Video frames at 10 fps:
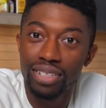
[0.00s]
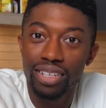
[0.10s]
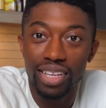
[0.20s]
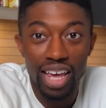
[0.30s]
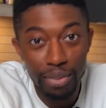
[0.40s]

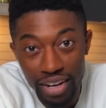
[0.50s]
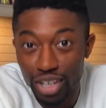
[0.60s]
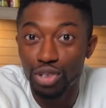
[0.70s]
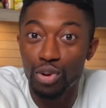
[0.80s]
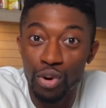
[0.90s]
gave me an
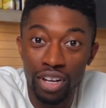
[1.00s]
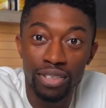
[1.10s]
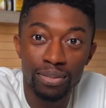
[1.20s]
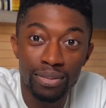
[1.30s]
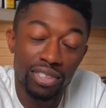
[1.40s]
extra coin,
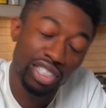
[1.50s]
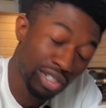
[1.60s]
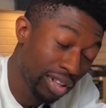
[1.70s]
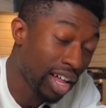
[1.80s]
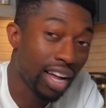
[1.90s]

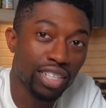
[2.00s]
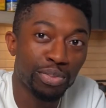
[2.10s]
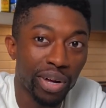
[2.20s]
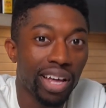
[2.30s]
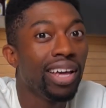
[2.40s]
still lost,
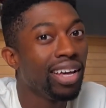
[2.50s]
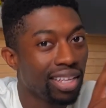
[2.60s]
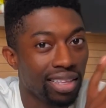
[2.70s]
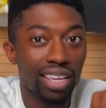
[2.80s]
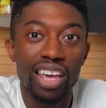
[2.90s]
but
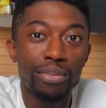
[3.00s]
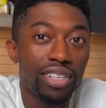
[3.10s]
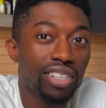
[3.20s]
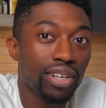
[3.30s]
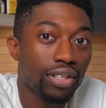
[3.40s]
they gave me
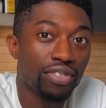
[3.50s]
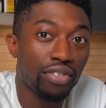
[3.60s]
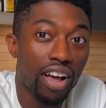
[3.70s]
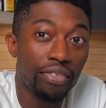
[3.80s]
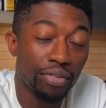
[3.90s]
stickers for
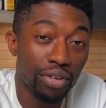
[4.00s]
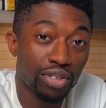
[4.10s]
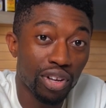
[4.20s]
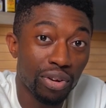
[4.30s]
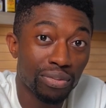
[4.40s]
effort,
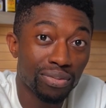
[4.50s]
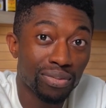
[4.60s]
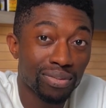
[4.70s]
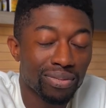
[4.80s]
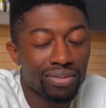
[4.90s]
so
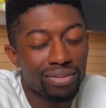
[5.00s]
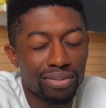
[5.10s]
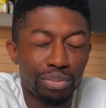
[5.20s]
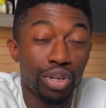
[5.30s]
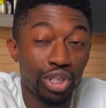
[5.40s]

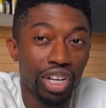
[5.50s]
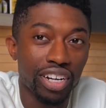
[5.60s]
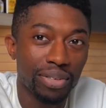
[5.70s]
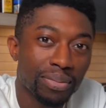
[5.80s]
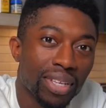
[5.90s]
appreciate
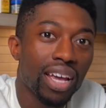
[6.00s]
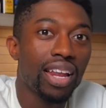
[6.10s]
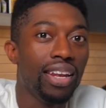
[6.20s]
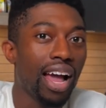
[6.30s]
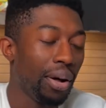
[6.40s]
it.
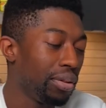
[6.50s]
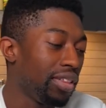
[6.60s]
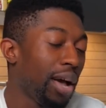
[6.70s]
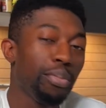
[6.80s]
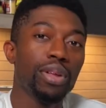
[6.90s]
Now,
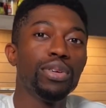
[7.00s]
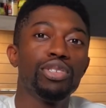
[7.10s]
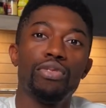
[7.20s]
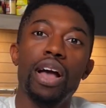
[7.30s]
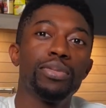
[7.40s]
that pretty much
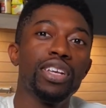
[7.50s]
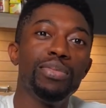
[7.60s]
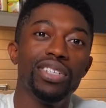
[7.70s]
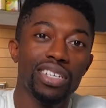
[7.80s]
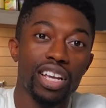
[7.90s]
wraps up
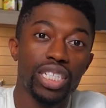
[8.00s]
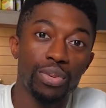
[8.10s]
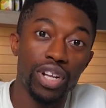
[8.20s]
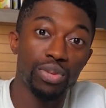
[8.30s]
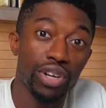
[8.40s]
CES
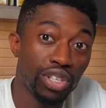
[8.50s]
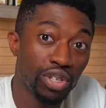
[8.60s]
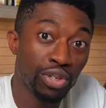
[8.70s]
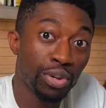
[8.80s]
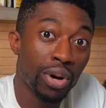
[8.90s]

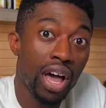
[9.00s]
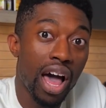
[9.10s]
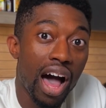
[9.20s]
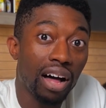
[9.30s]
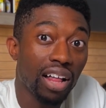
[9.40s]
2022.
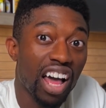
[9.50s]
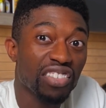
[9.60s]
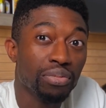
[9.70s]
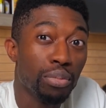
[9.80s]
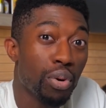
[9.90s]
I'll
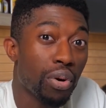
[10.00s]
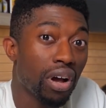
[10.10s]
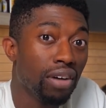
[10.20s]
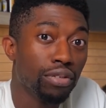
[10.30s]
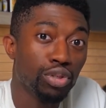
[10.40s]
have more
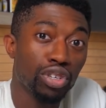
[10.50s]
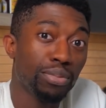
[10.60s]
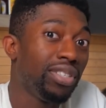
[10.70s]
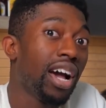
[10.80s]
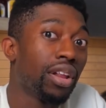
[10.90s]
of the trip
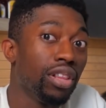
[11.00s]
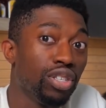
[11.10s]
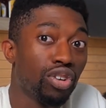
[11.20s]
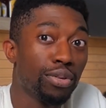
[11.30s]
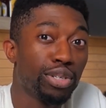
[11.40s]
down in the
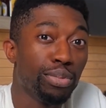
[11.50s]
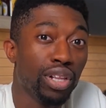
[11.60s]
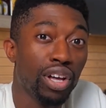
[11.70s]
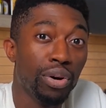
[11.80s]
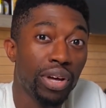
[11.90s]
description
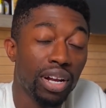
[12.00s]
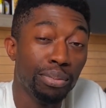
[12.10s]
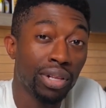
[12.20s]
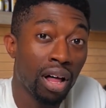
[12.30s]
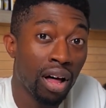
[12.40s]
below in a
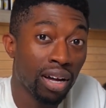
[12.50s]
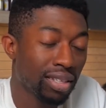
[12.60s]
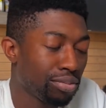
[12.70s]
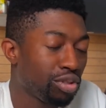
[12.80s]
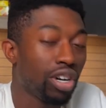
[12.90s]
blog
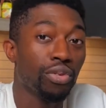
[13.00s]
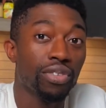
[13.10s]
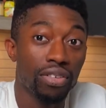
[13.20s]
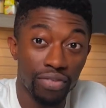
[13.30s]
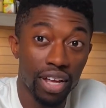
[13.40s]
trying to
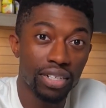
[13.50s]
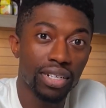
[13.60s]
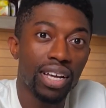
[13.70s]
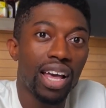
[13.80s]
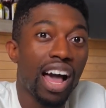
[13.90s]
reinvent.
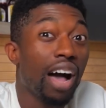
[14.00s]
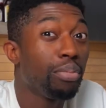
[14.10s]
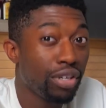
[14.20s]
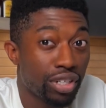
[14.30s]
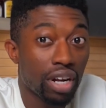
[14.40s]
I
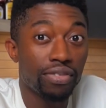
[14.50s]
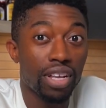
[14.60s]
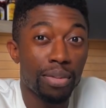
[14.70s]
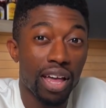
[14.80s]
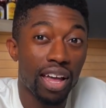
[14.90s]
appreciate every
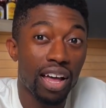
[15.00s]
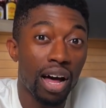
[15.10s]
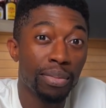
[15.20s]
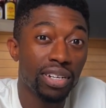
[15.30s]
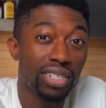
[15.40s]
sub, like, and
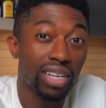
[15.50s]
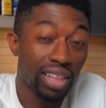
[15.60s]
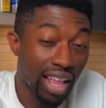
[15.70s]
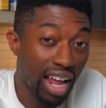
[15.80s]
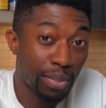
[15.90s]
comment.
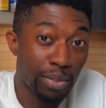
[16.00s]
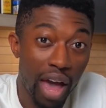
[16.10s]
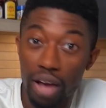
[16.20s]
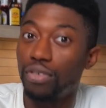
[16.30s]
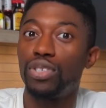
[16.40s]
Glad to be
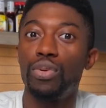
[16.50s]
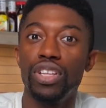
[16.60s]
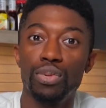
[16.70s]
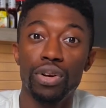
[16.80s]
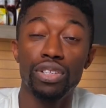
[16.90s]
back for
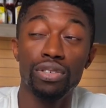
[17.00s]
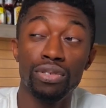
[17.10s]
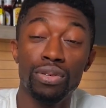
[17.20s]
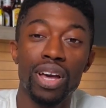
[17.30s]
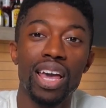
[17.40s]

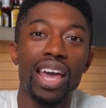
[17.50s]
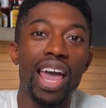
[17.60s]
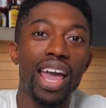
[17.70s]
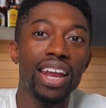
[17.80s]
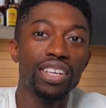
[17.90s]
2022.
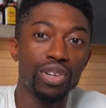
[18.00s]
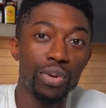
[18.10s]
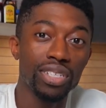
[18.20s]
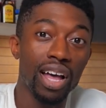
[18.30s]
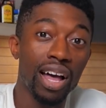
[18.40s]
And as
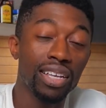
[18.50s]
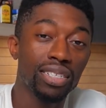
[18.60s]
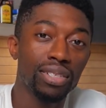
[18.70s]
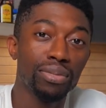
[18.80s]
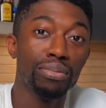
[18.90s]
always,
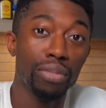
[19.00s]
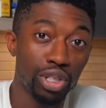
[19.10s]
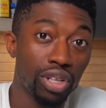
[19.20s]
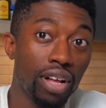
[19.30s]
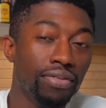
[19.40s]
guys, much
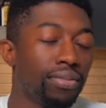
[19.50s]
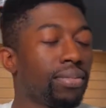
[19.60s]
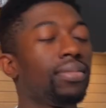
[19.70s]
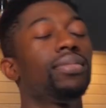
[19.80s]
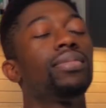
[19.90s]
love.
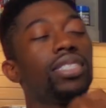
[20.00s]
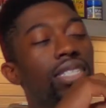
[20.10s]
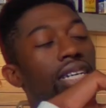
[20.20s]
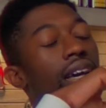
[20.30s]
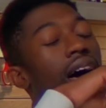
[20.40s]

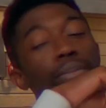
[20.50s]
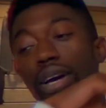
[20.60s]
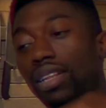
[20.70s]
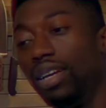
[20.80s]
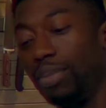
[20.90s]
God, my
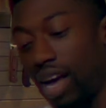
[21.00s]
lip. I